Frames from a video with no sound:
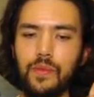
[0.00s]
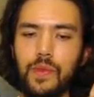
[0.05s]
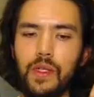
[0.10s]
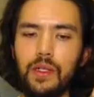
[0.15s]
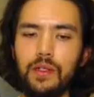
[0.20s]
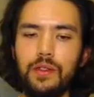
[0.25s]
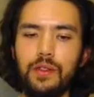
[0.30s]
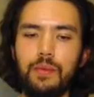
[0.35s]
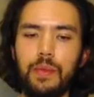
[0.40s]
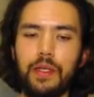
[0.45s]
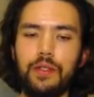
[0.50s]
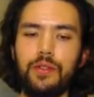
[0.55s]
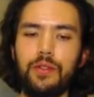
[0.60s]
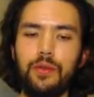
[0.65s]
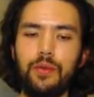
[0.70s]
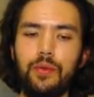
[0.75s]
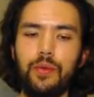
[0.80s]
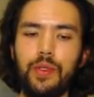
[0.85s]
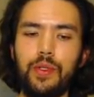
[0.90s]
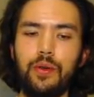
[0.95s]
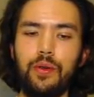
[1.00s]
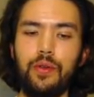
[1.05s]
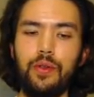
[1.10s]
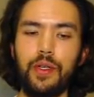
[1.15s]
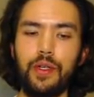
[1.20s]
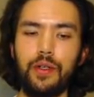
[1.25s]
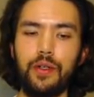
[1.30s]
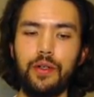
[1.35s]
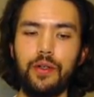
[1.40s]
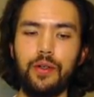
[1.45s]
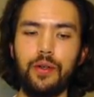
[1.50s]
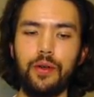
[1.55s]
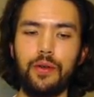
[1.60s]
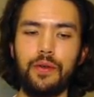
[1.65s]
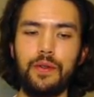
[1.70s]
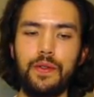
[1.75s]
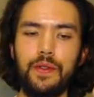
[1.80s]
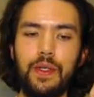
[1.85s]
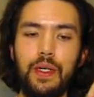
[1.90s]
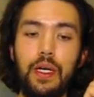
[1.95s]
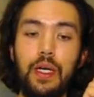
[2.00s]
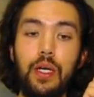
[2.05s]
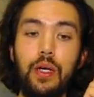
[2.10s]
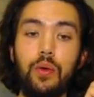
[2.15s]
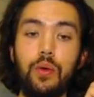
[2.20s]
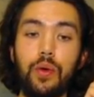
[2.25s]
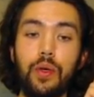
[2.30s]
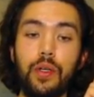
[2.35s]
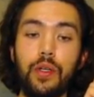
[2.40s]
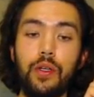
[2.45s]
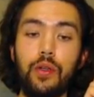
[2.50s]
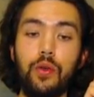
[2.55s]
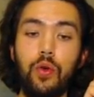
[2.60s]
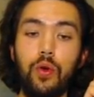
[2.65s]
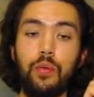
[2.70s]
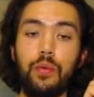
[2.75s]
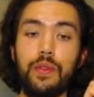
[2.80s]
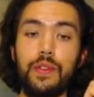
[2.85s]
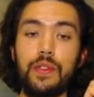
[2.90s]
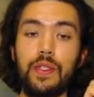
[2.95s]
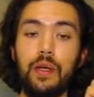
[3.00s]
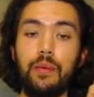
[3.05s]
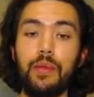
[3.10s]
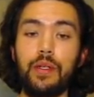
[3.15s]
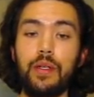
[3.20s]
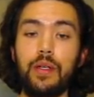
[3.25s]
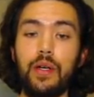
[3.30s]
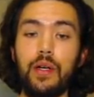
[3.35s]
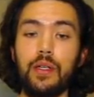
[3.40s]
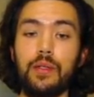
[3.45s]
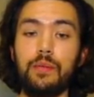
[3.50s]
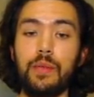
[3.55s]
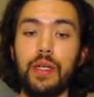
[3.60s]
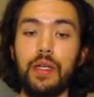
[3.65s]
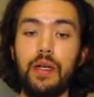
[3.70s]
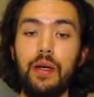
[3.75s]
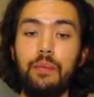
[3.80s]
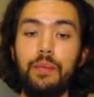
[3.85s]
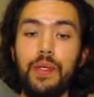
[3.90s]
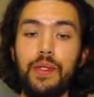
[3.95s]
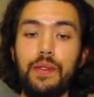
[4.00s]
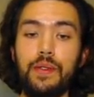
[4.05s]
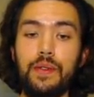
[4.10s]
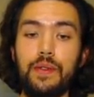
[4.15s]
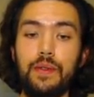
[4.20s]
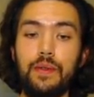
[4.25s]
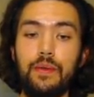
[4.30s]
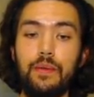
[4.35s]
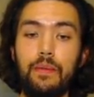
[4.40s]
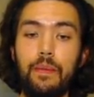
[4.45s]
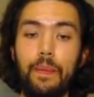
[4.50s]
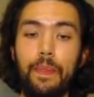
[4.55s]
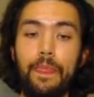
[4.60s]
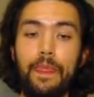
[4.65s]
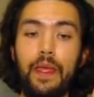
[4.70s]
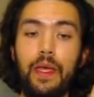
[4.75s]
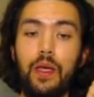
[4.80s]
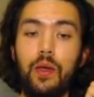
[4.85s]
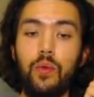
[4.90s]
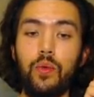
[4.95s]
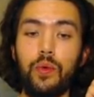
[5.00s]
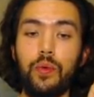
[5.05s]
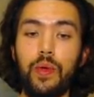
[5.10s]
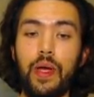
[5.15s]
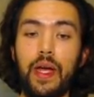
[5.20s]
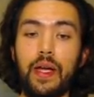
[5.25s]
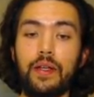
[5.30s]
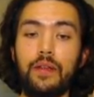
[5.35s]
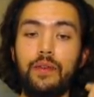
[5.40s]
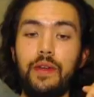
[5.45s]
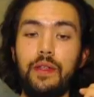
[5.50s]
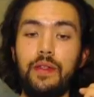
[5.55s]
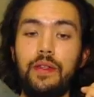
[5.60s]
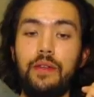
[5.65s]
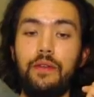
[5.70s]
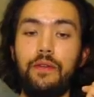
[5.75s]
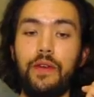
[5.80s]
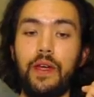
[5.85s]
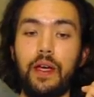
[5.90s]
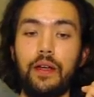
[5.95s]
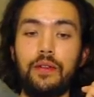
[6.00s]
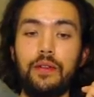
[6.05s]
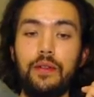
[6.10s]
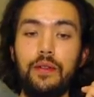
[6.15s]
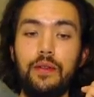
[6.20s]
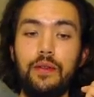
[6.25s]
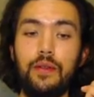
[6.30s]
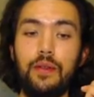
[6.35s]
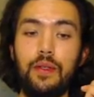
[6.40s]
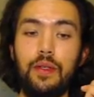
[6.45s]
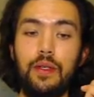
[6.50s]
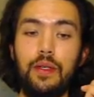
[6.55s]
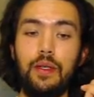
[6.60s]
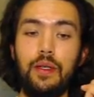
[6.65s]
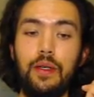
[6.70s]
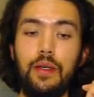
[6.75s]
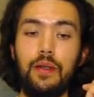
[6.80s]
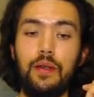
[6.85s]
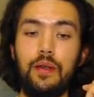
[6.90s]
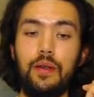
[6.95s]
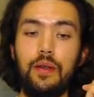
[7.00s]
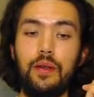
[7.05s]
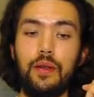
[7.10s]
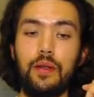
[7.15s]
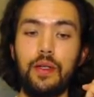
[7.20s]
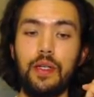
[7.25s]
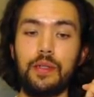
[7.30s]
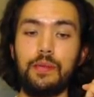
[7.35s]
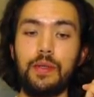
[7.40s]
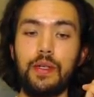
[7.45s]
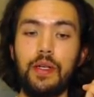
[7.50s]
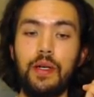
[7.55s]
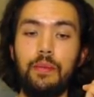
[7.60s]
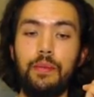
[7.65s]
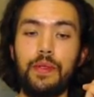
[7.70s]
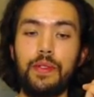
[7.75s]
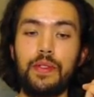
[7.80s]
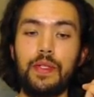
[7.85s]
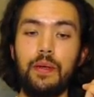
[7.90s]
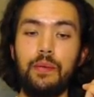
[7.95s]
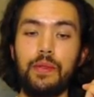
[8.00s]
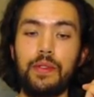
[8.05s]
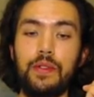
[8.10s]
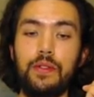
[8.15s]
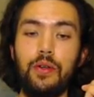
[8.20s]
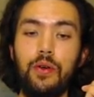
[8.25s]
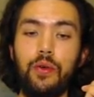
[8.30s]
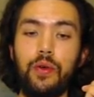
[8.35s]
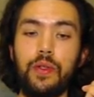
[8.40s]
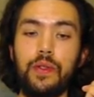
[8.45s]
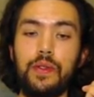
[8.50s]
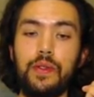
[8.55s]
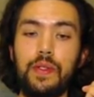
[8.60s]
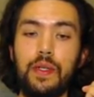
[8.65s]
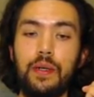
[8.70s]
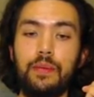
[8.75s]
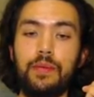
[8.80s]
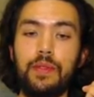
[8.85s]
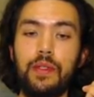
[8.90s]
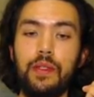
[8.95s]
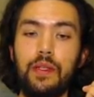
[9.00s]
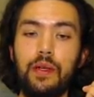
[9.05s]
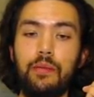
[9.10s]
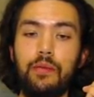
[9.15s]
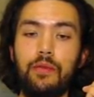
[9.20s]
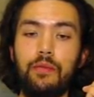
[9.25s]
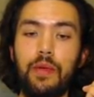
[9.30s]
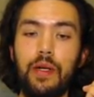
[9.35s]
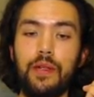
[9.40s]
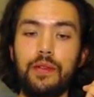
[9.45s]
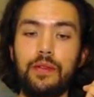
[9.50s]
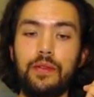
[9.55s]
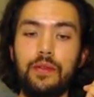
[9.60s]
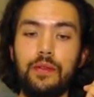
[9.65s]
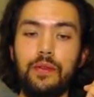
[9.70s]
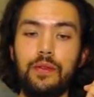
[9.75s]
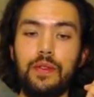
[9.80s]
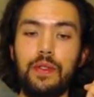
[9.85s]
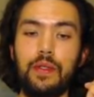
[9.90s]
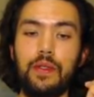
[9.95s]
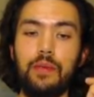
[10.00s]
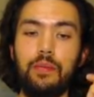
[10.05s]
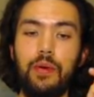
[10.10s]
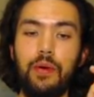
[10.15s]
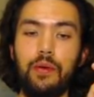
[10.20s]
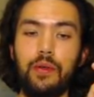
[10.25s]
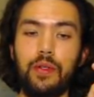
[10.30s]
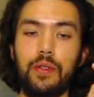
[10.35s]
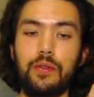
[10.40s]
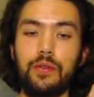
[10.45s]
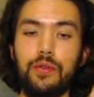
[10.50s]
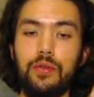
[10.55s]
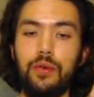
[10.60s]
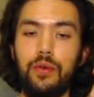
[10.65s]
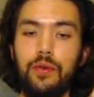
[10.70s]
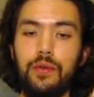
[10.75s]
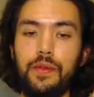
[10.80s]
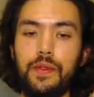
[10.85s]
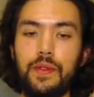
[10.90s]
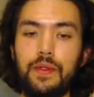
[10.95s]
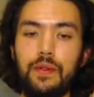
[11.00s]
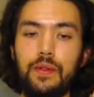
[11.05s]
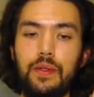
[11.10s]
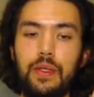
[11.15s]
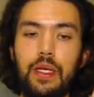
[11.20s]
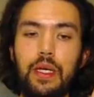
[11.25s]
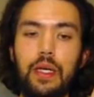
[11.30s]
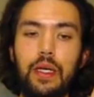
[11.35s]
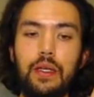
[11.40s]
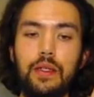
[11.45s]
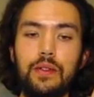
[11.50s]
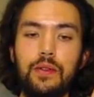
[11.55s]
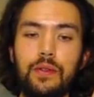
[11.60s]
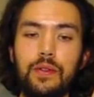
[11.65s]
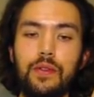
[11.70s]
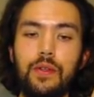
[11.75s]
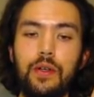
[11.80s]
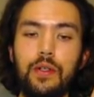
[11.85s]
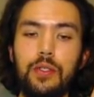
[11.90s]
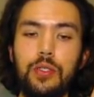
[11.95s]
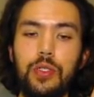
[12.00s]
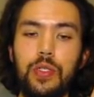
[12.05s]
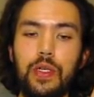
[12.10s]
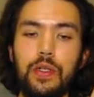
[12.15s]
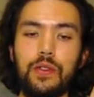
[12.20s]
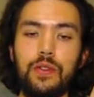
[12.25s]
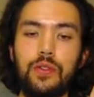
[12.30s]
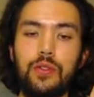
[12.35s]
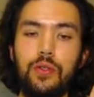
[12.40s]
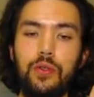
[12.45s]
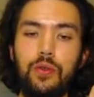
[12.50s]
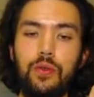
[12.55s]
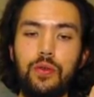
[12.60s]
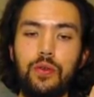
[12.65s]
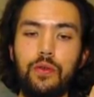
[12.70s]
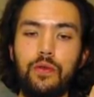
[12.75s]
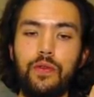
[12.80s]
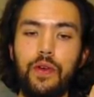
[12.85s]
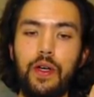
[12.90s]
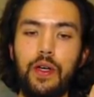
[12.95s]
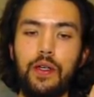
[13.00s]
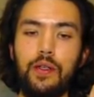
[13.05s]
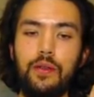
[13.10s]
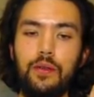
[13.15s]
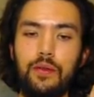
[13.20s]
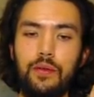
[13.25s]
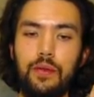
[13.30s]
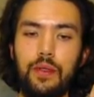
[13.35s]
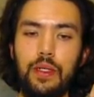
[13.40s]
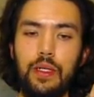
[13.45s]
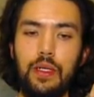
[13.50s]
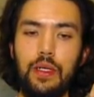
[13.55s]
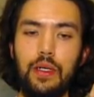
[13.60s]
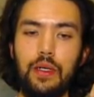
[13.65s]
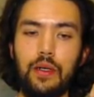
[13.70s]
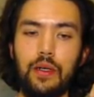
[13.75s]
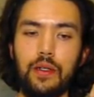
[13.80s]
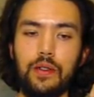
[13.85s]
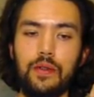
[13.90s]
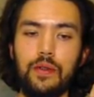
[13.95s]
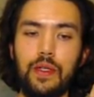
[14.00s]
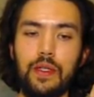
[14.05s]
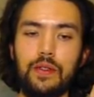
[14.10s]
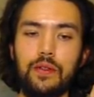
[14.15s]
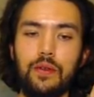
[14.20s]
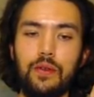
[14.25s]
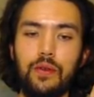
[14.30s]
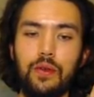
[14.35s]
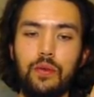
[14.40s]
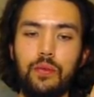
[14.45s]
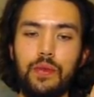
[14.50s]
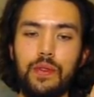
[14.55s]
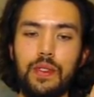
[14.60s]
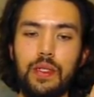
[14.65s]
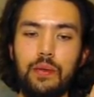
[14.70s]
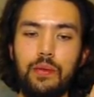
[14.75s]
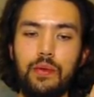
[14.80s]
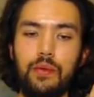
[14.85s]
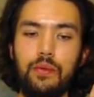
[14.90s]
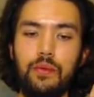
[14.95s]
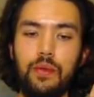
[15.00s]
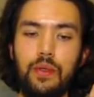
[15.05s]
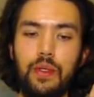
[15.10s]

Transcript: Let's make sure that we don't click on Curse. We're going to normal summon Cosmic Compass. We will activate the effect. Cosmic Compass summons tokens up to the number of monsters that the opponent controls. So as long as she has 2, you're fine. Alright, so that's our normal summon.